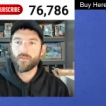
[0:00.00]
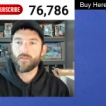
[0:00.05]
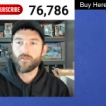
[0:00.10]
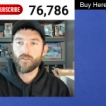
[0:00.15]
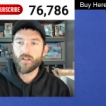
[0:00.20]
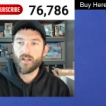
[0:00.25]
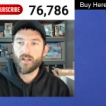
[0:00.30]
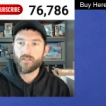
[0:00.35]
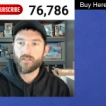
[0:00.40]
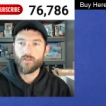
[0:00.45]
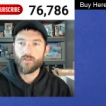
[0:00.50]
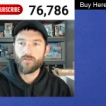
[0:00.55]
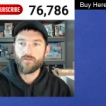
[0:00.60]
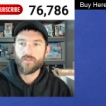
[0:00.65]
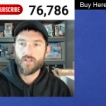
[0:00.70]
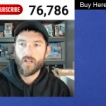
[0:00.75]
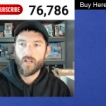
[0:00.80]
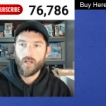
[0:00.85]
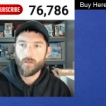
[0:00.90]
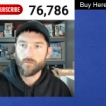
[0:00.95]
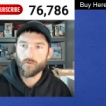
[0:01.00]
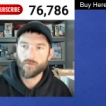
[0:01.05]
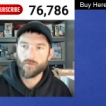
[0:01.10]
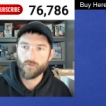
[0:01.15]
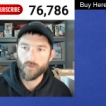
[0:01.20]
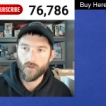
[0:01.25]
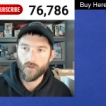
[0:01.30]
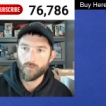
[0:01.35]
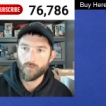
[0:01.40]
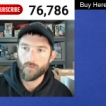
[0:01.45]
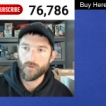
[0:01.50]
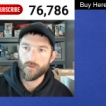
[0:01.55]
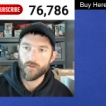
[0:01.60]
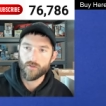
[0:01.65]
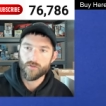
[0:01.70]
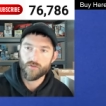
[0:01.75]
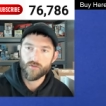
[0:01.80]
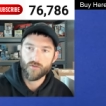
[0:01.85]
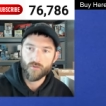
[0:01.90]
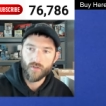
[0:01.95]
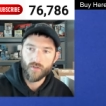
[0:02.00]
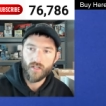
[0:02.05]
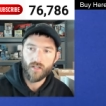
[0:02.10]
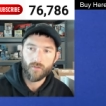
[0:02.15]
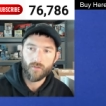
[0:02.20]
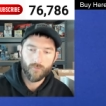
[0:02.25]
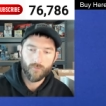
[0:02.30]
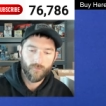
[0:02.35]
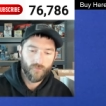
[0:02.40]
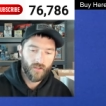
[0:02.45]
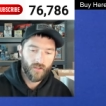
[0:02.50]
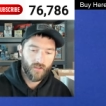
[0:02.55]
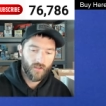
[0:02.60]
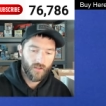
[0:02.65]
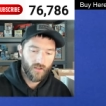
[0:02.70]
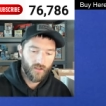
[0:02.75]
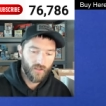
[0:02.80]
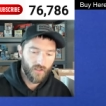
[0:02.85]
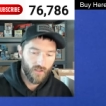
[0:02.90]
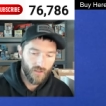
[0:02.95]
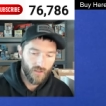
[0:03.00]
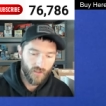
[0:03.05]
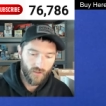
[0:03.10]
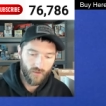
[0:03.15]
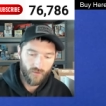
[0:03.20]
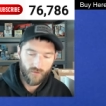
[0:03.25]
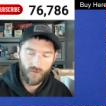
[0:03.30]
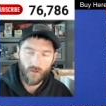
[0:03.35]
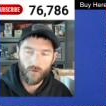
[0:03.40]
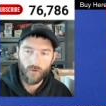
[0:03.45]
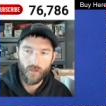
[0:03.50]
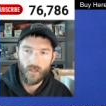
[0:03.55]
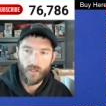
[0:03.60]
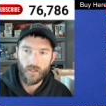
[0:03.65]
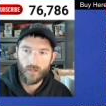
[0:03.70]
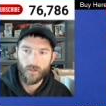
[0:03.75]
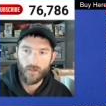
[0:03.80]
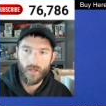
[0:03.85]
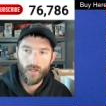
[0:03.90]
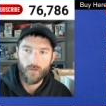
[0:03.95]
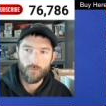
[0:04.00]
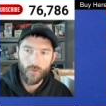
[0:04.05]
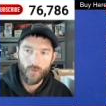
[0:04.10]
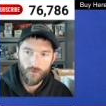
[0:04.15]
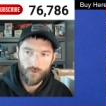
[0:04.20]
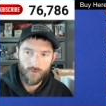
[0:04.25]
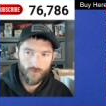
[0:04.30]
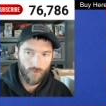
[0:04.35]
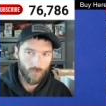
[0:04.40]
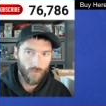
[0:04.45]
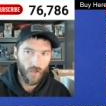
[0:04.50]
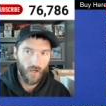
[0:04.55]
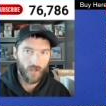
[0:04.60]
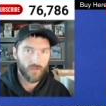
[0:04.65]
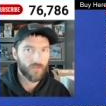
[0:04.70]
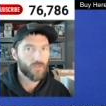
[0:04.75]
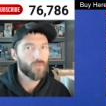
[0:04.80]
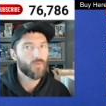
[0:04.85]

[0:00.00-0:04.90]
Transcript: you guys know James from the stream, he donated a booster box.